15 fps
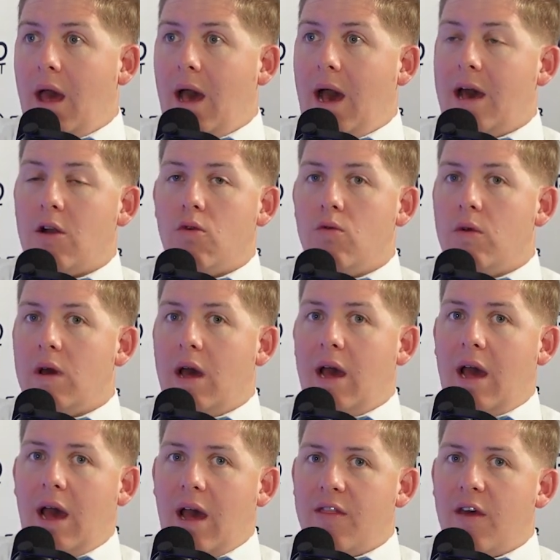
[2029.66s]

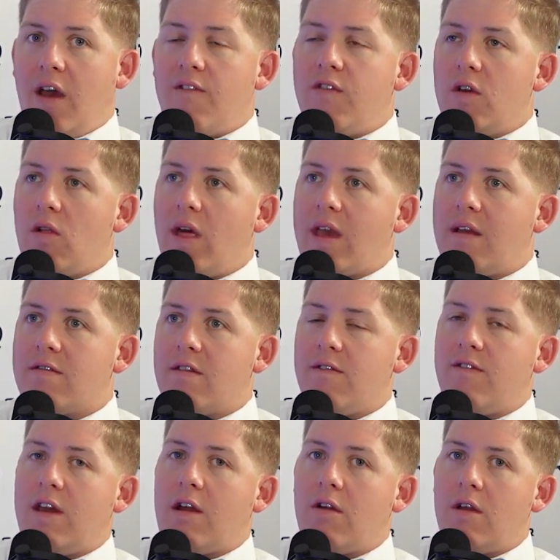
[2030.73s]
I feel like it's a
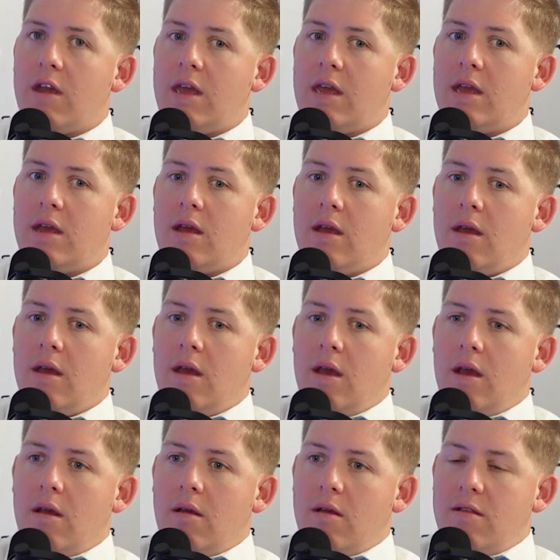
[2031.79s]
very
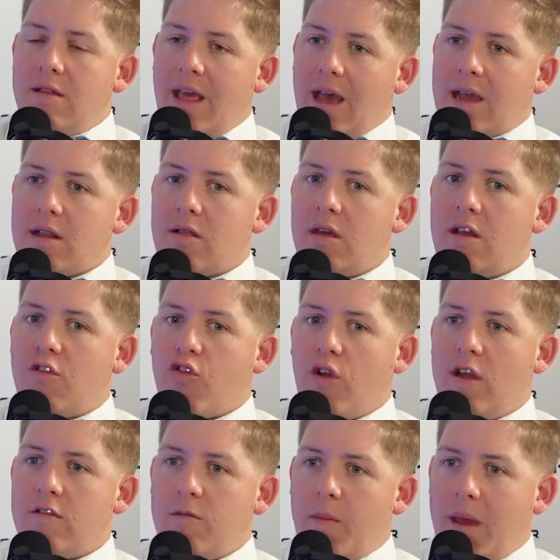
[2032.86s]
nakedly
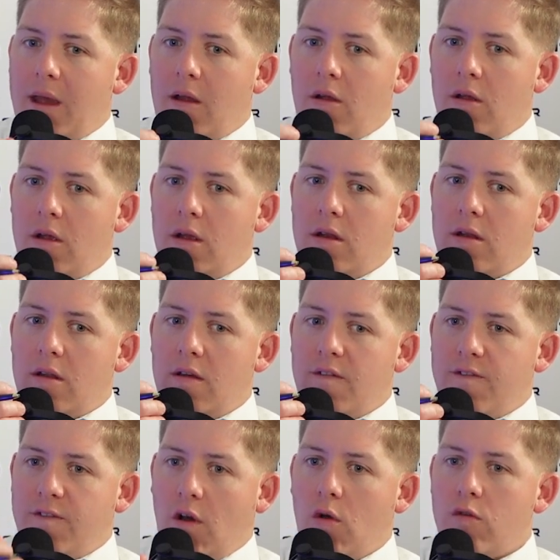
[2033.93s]
transparent,
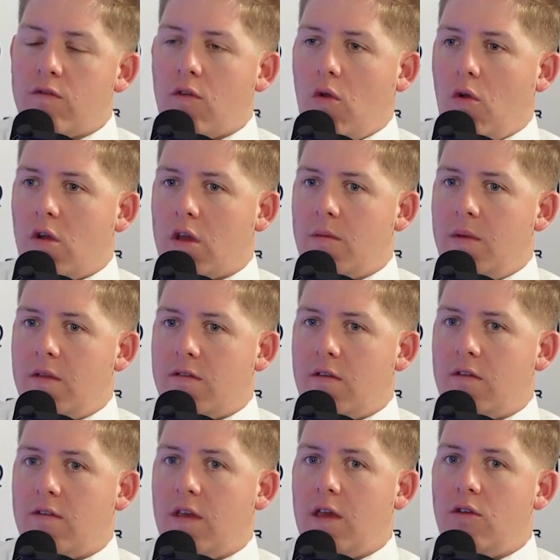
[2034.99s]
false argument
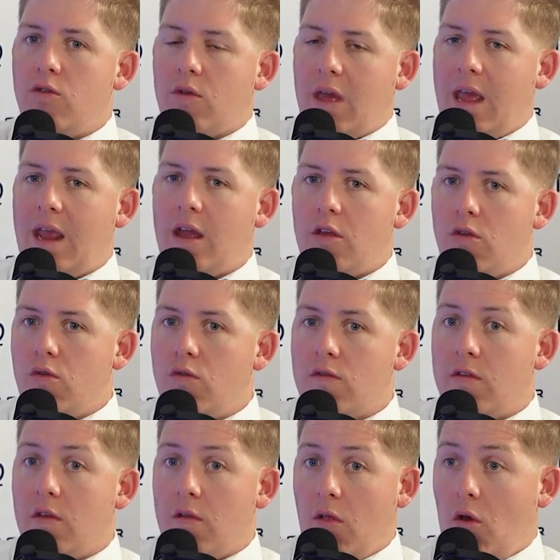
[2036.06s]
to say you can't use
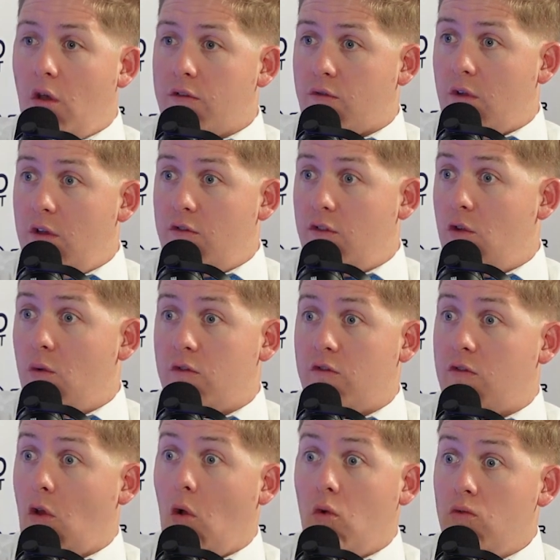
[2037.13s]
the loss ratio, which
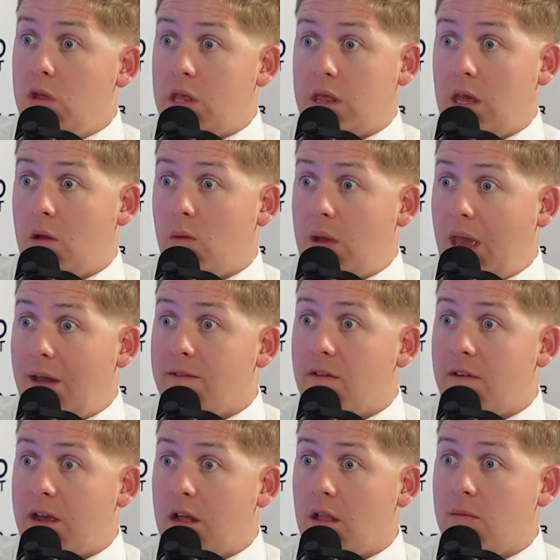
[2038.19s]
is the only thing we have
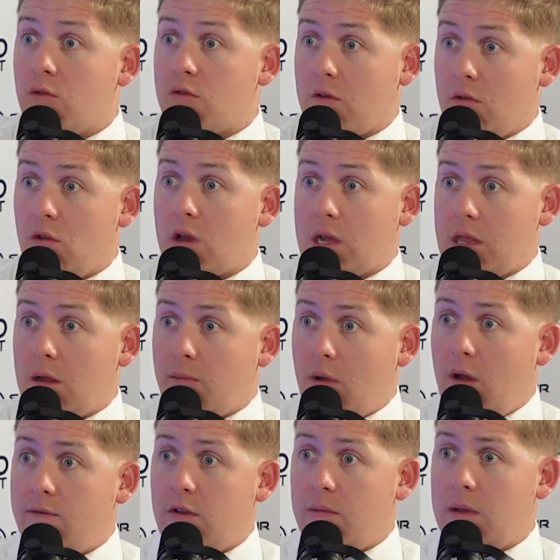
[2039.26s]
available to look at their
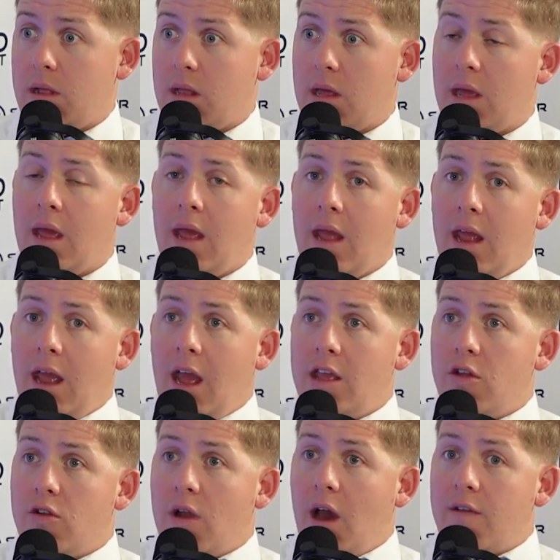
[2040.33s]
profitability,
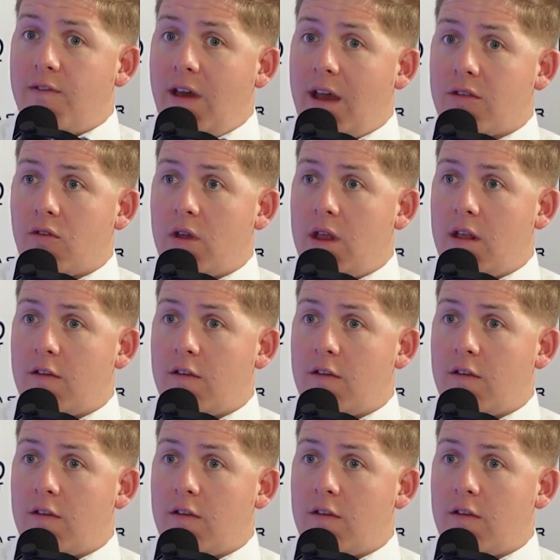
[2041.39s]
and you're not factoring in